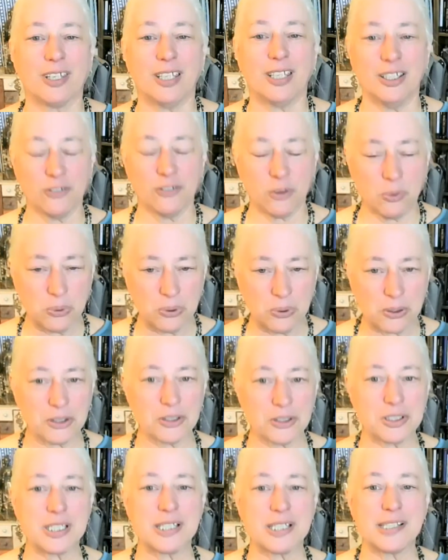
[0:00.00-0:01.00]
in
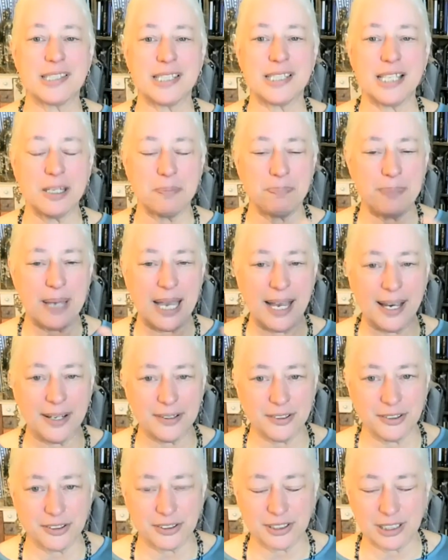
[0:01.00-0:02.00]
order to see a
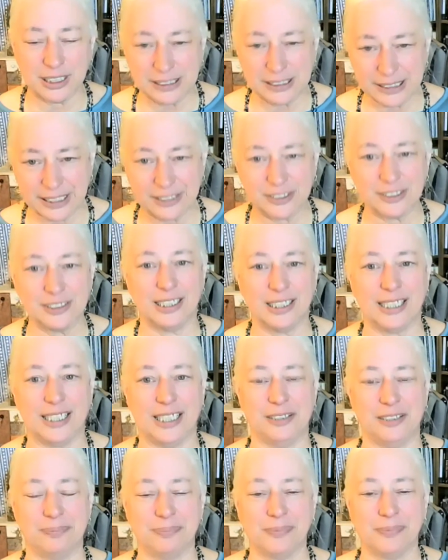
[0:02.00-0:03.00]
pattern
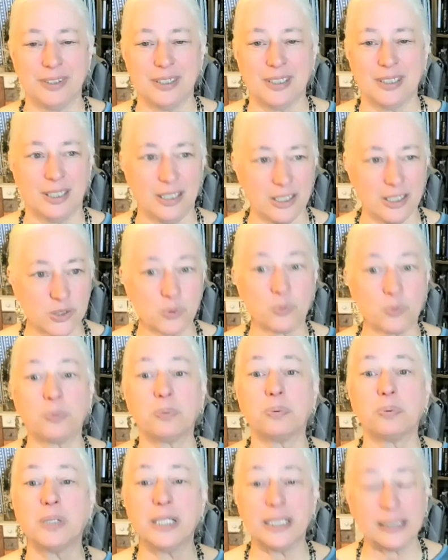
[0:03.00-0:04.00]
clearly is
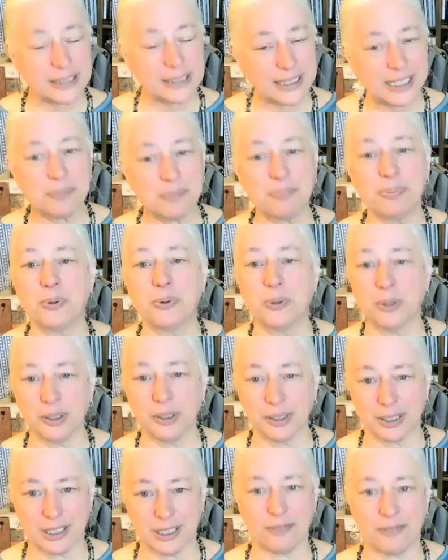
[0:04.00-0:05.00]
really
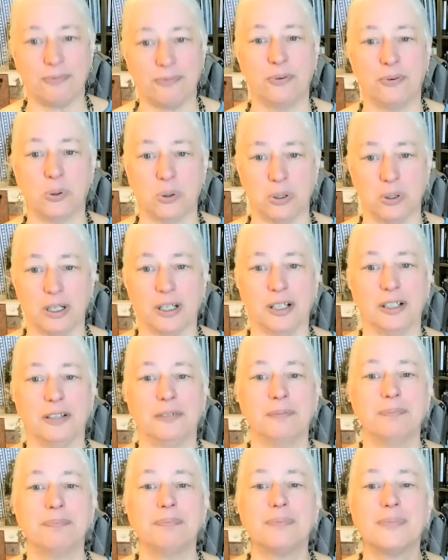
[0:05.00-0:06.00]
important
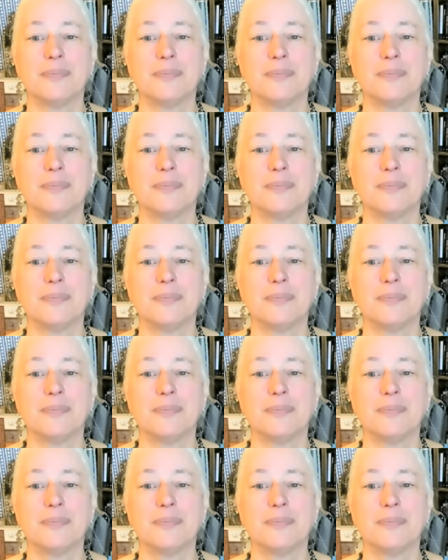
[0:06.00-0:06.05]
for